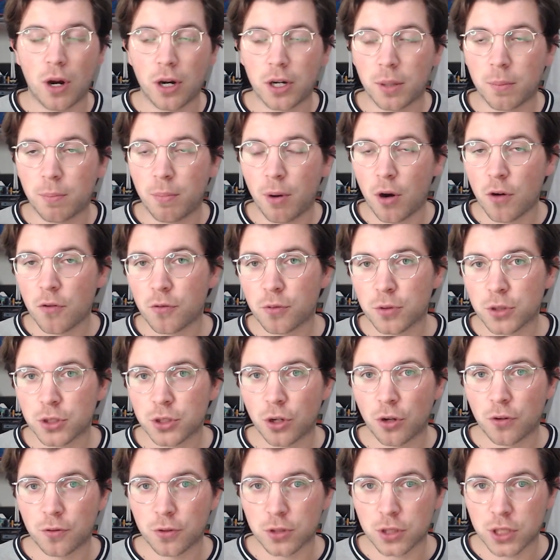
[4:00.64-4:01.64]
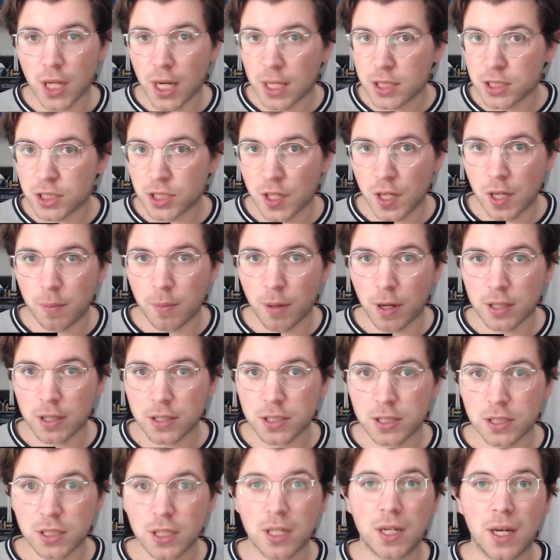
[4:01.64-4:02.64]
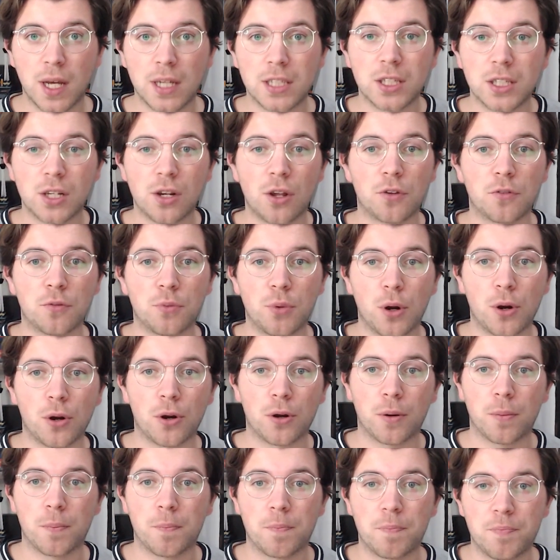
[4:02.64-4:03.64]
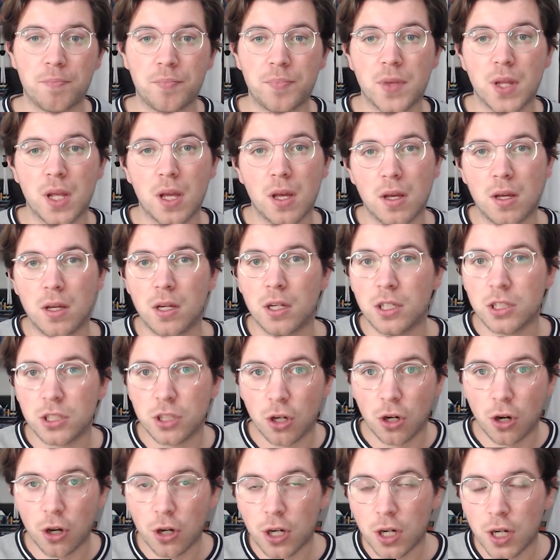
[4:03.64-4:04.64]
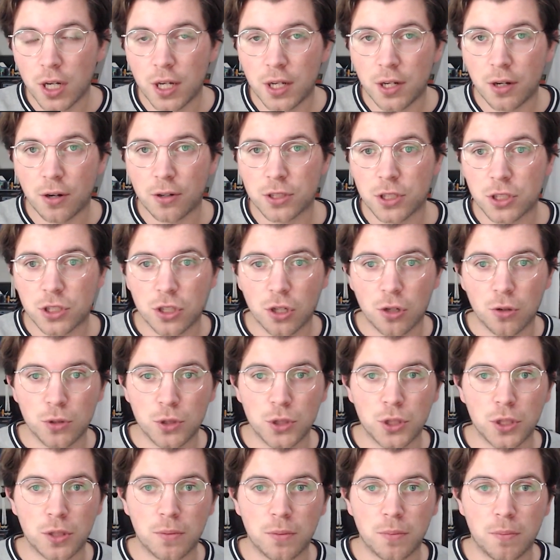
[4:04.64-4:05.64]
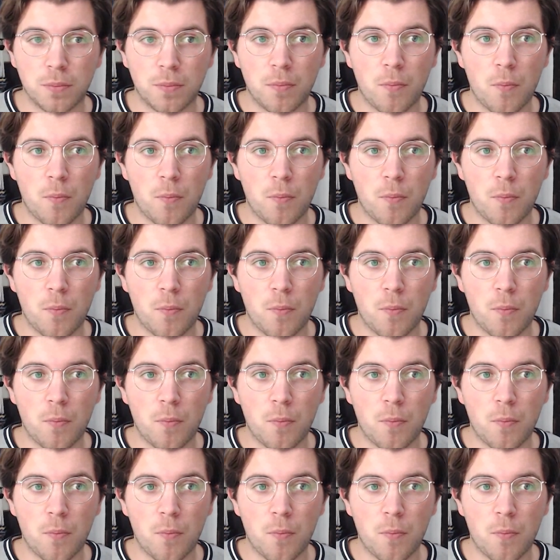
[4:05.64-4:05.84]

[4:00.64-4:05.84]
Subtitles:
writing both resolvers and schemas is a lot of work. So luckily, there is a solution.